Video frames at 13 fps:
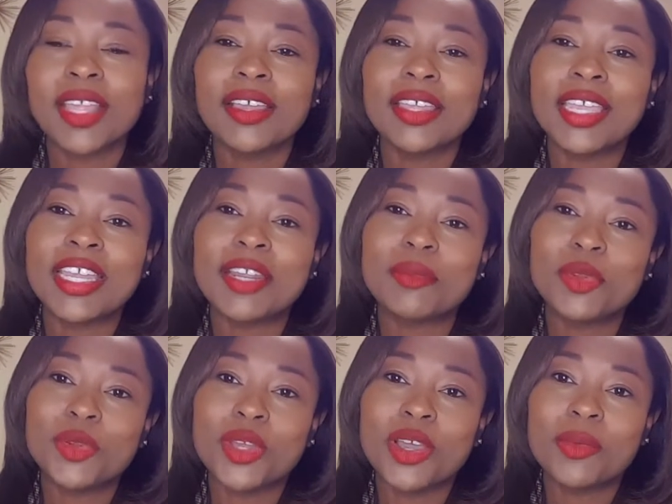Again, I'm
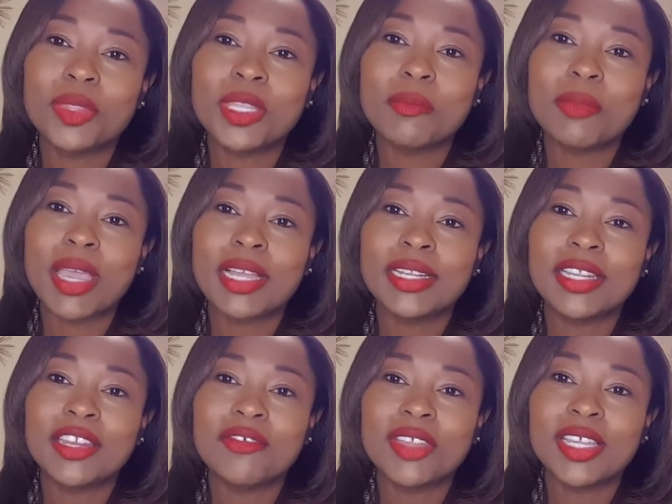Dawn with
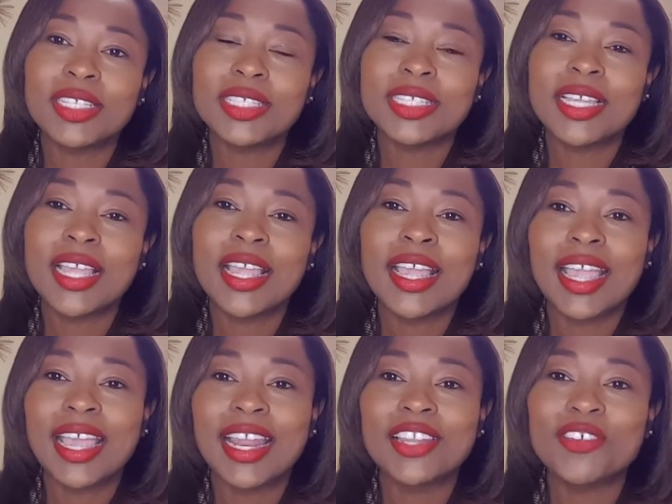Immaculate Events,
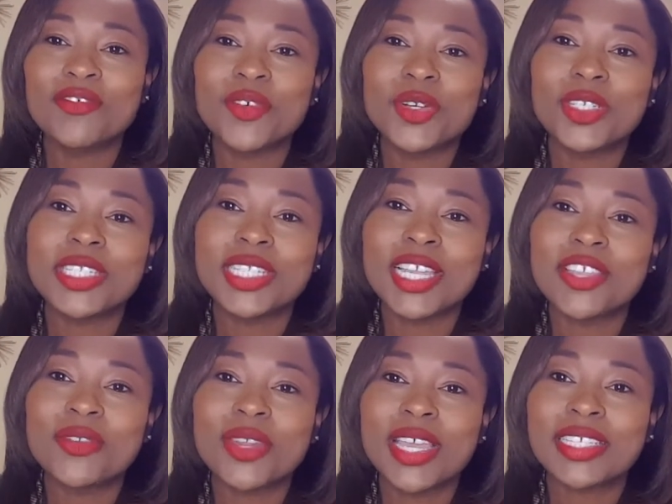and I look forward to seeing
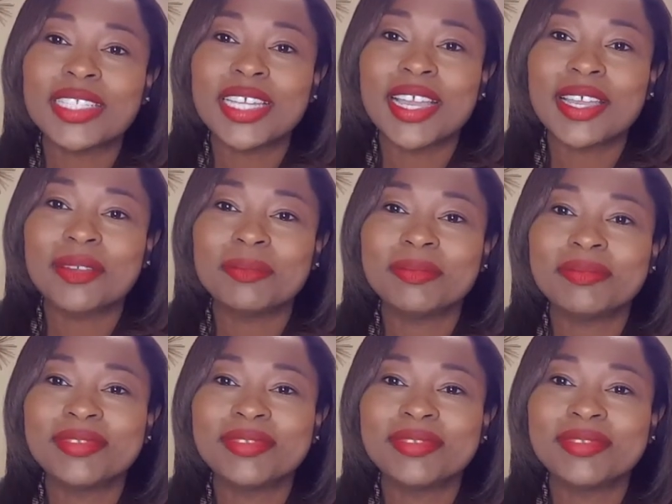you next time.